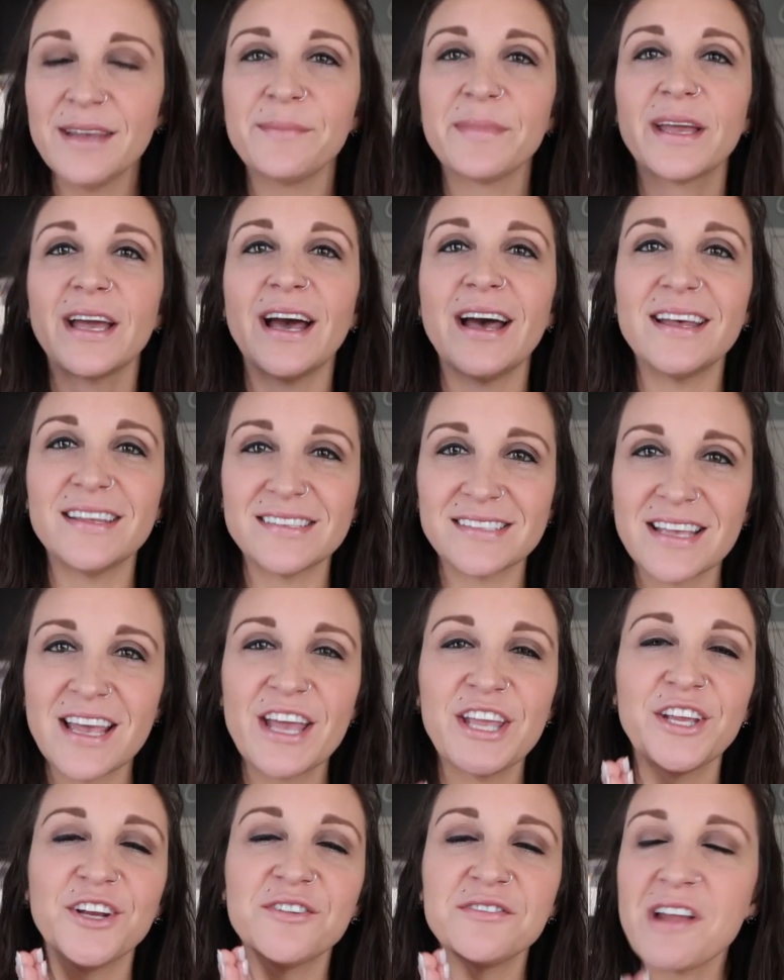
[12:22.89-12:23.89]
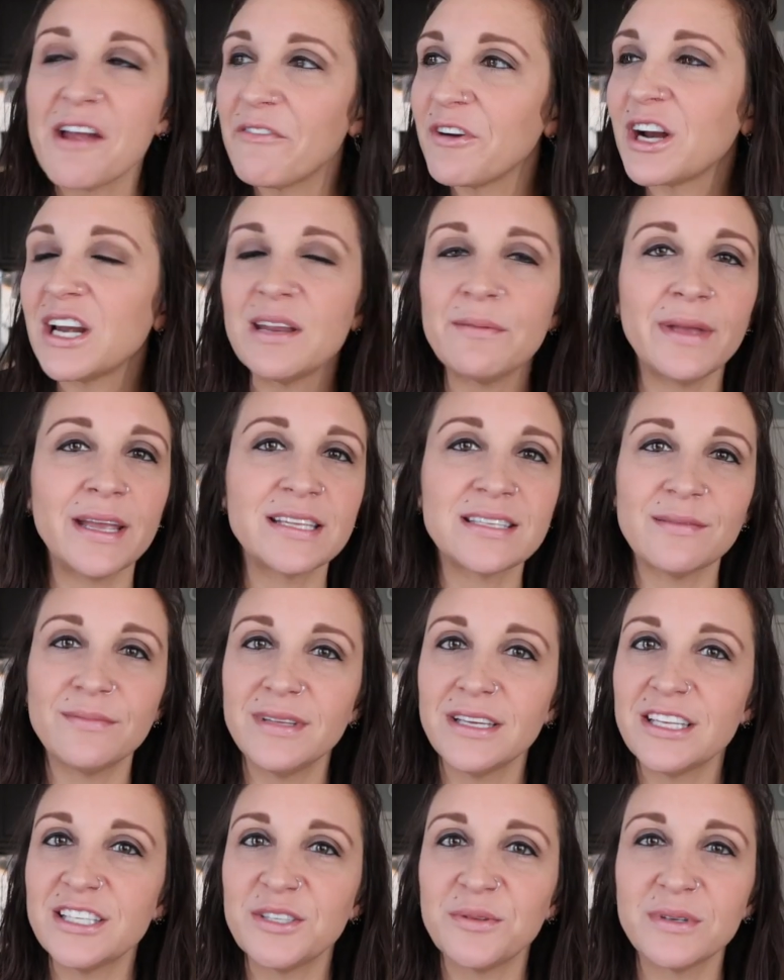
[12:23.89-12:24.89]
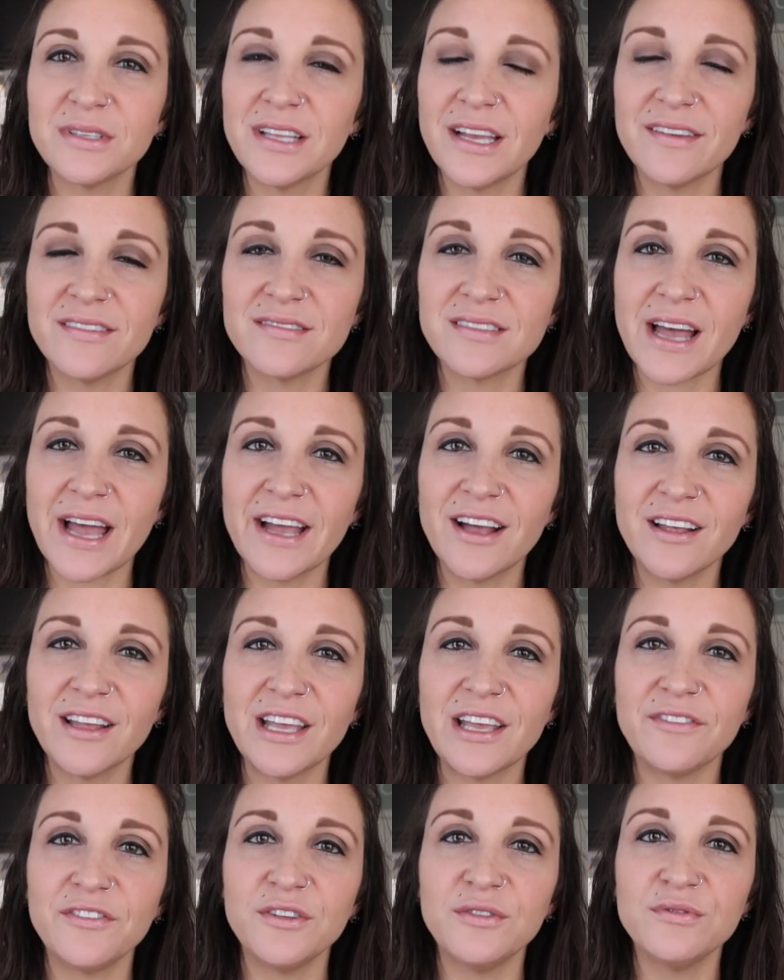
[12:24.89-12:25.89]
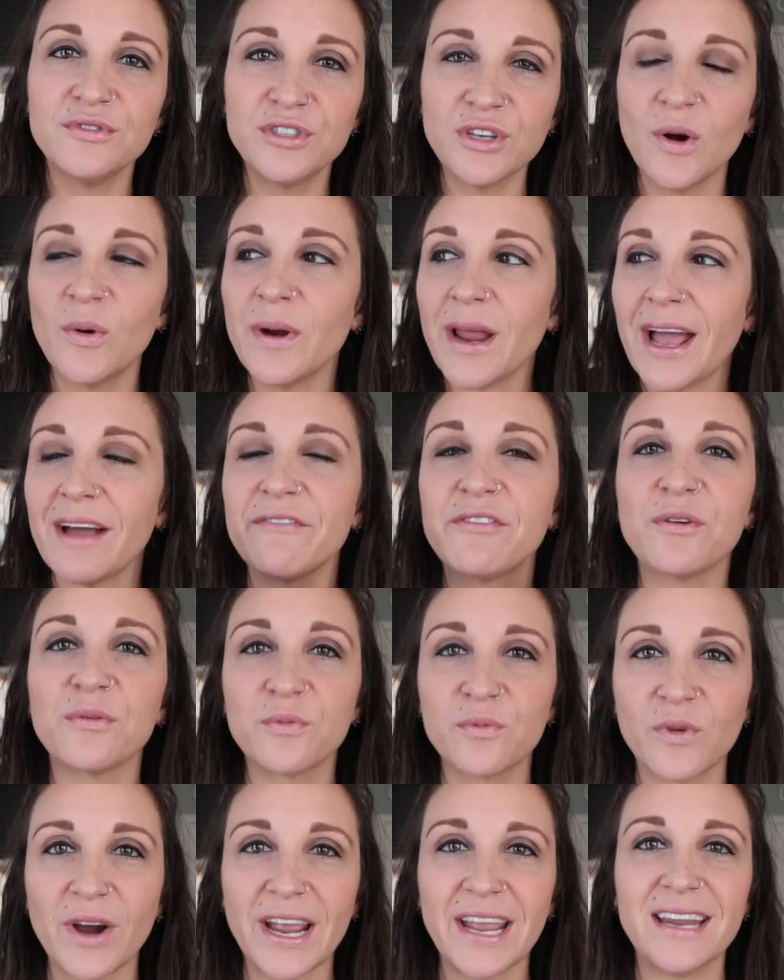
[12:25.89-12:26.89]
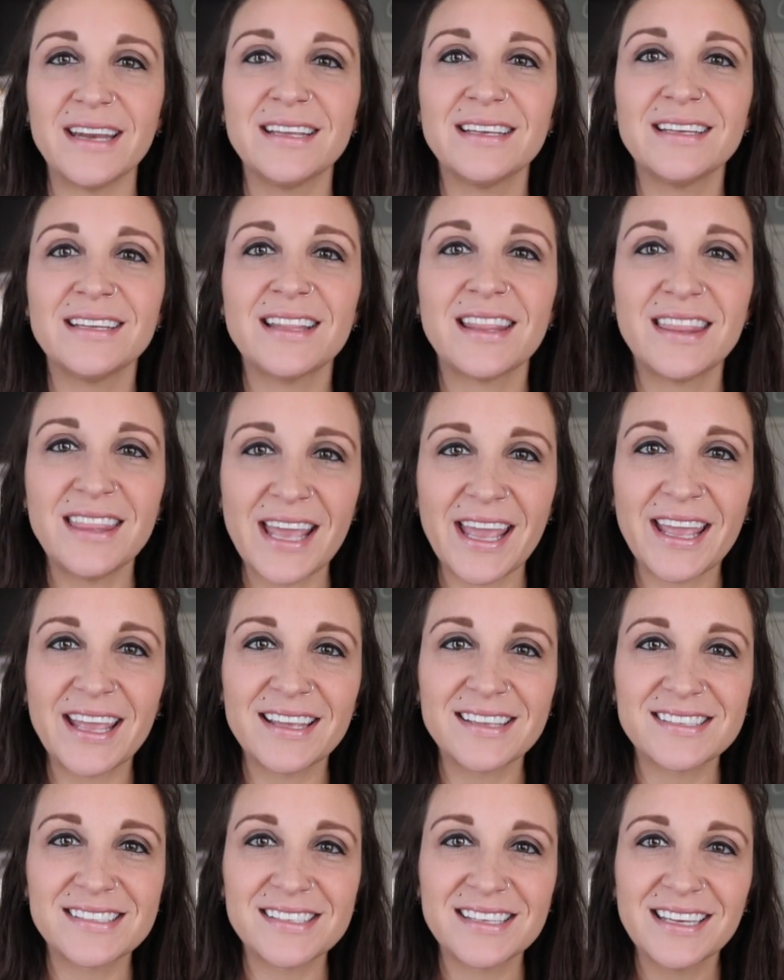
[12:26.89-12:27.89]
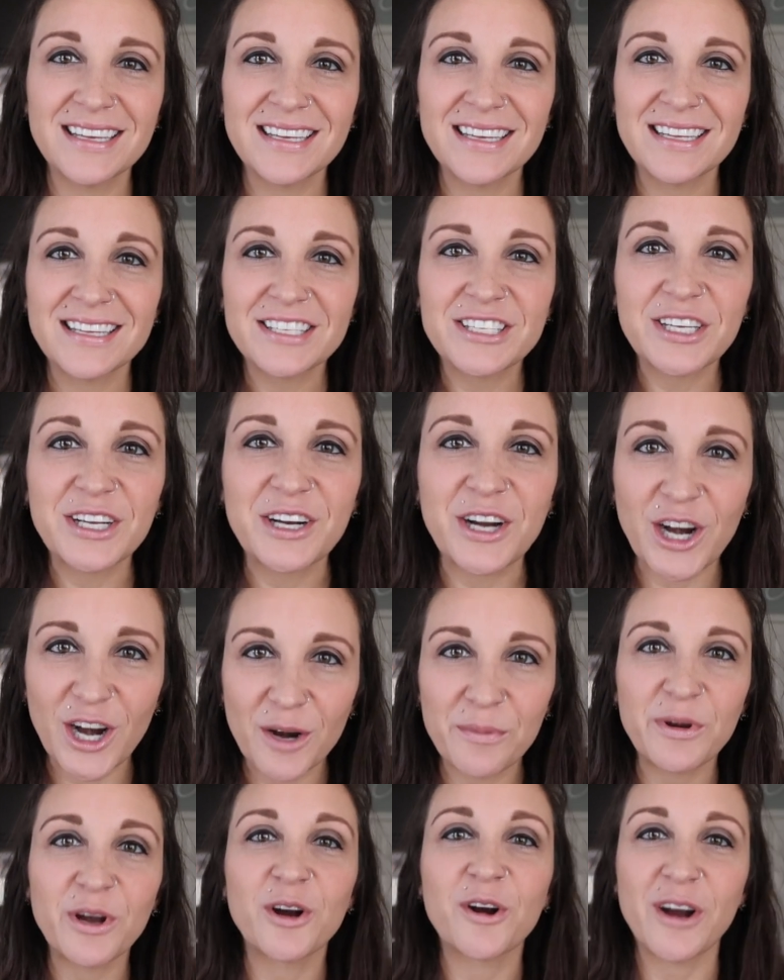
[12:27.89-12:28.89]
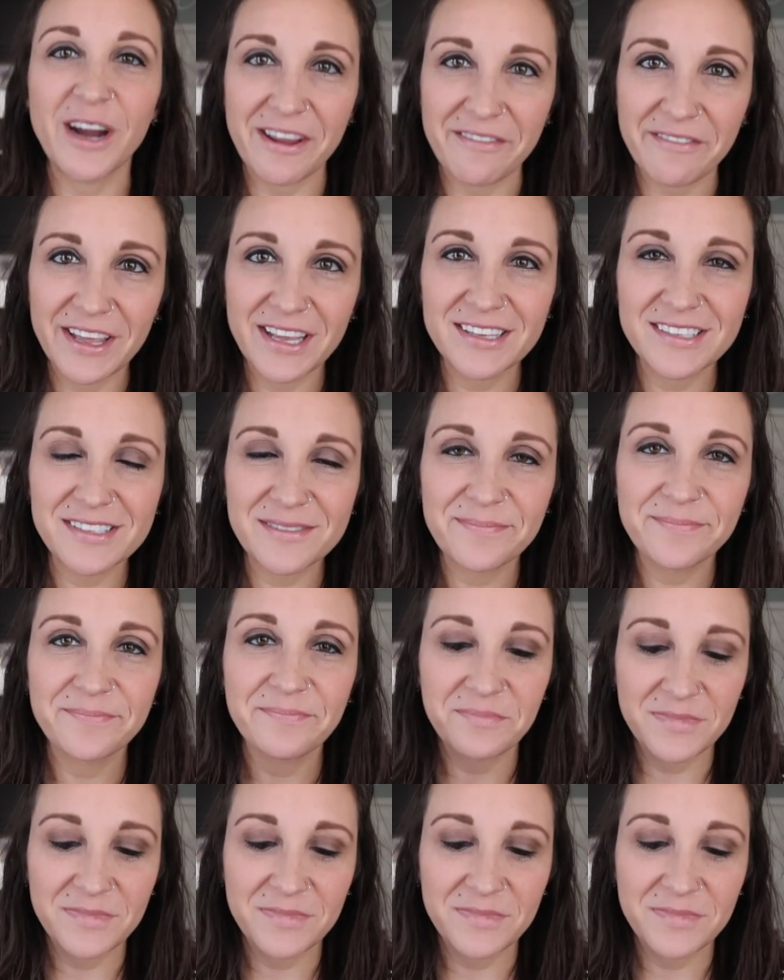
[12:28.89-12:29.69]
because you're never gonna make something into a lifestyle if you don't have the right things to curb your cravings.